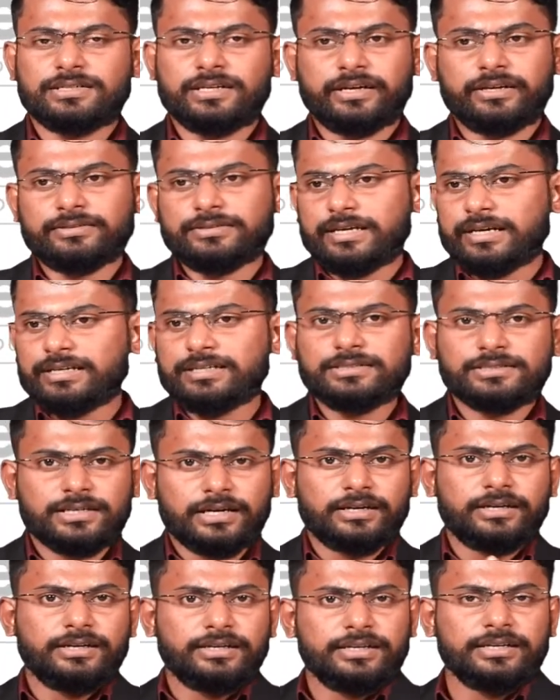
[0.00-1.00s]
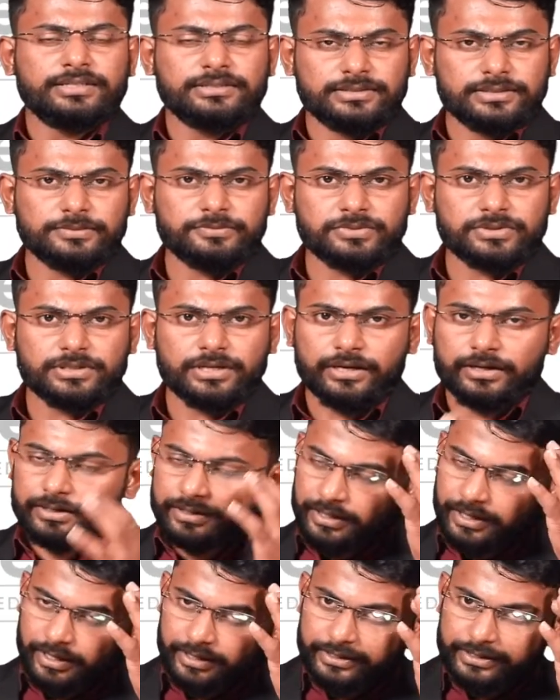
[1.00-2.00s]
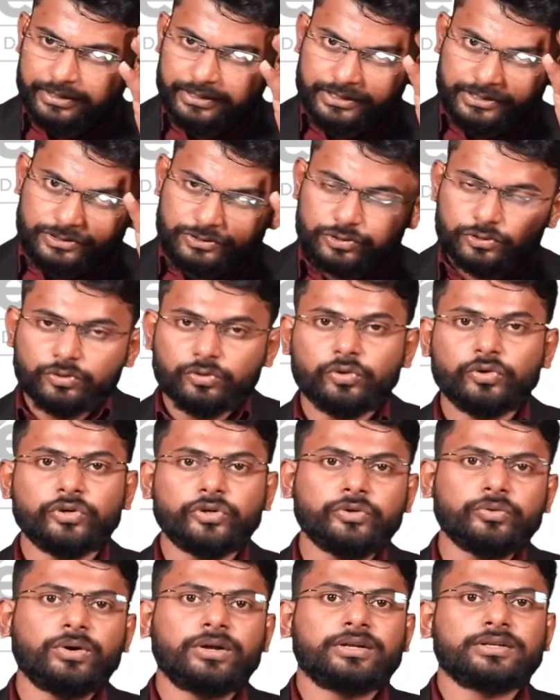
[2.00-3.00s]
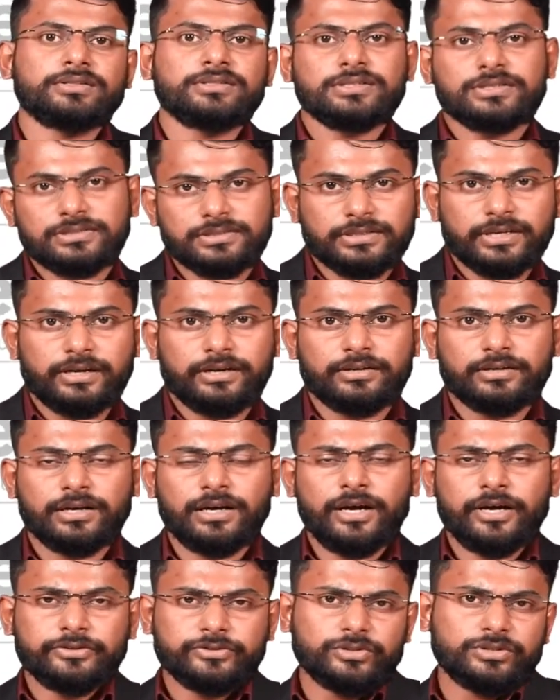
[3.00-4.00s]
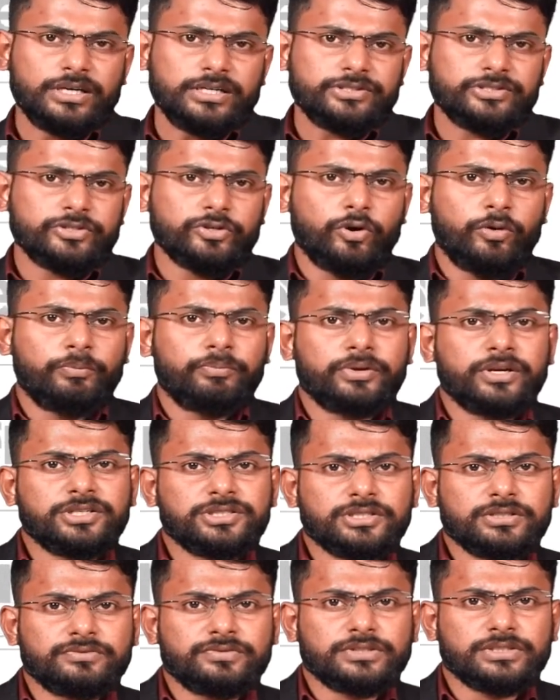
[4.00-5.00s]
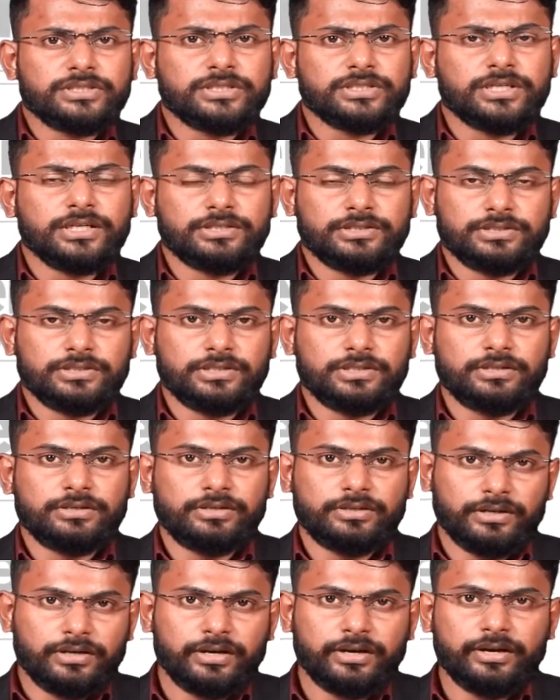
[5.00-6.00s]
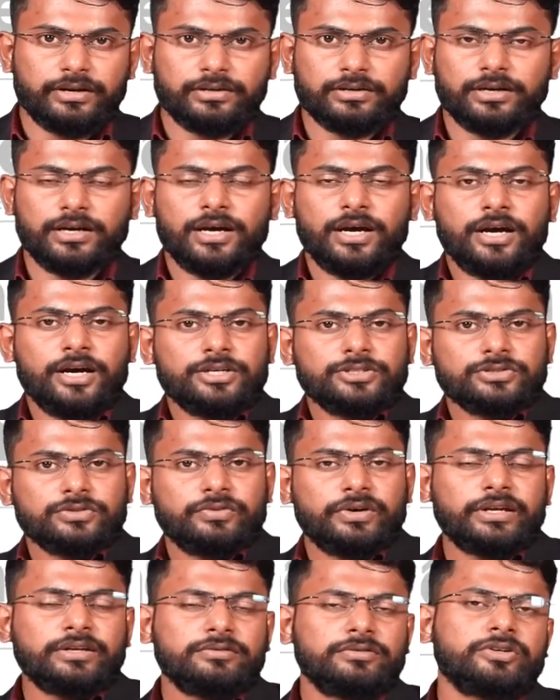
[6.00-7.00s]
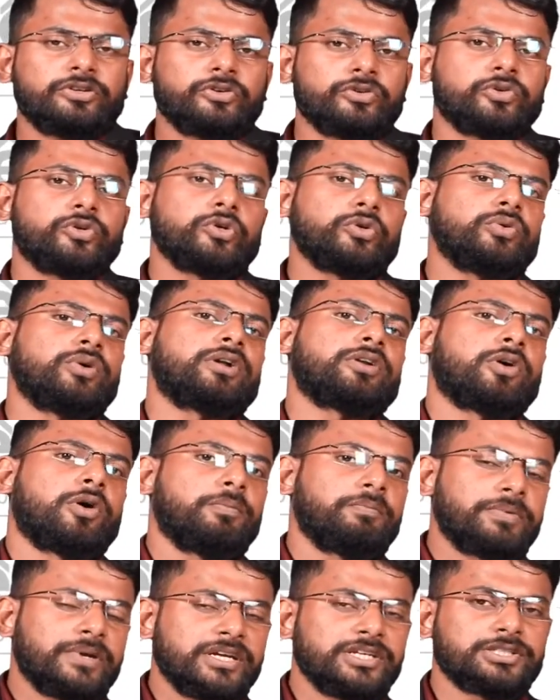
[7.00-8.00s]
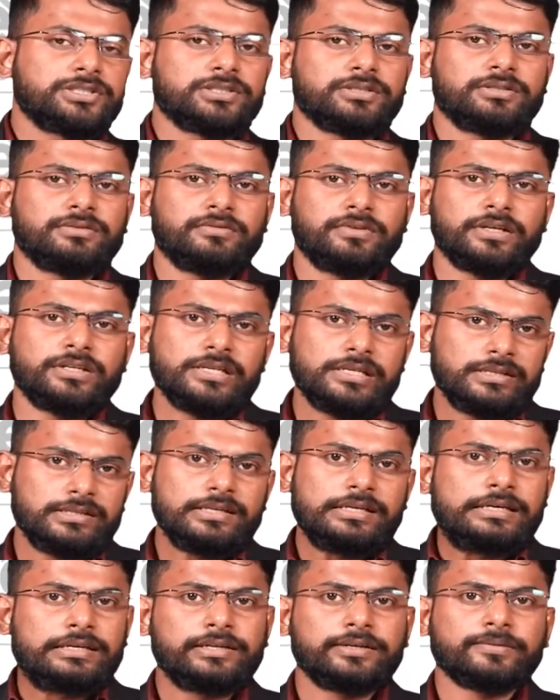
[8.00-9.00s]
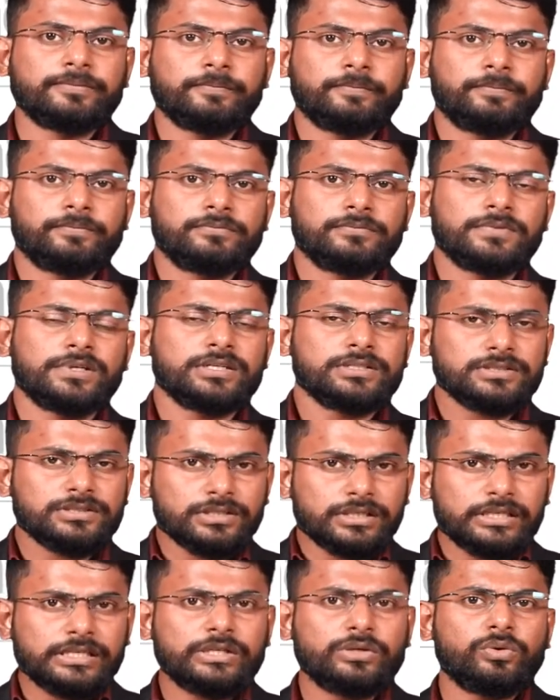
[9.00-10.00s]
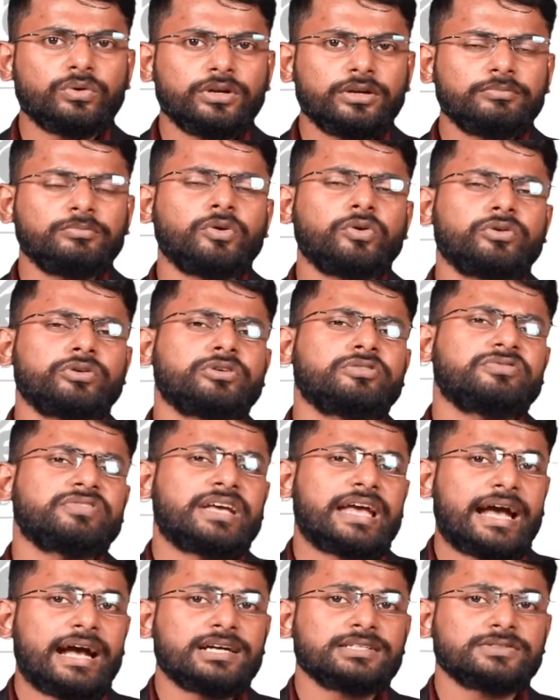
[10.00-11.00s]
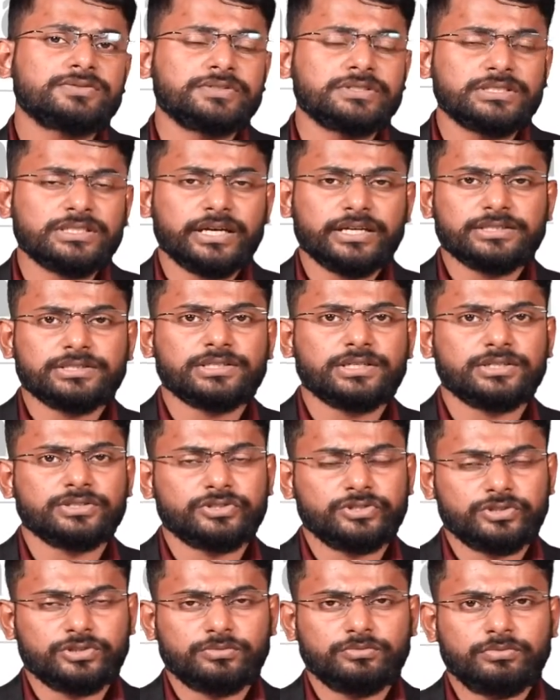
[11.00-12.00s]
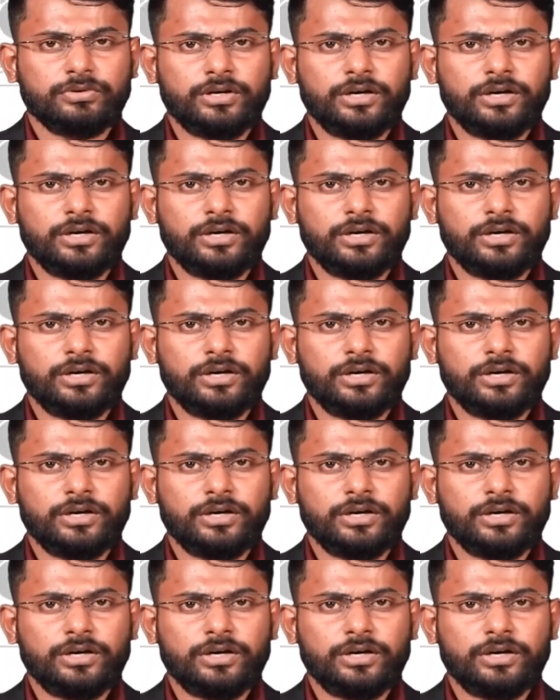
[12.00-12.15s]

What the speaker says: Like it is currently in some state and it needs to go into another state. So that's an operation which is considered, correct? So whenever you do an operation in Ethereum, there is an equal amount of gas which gets consumed.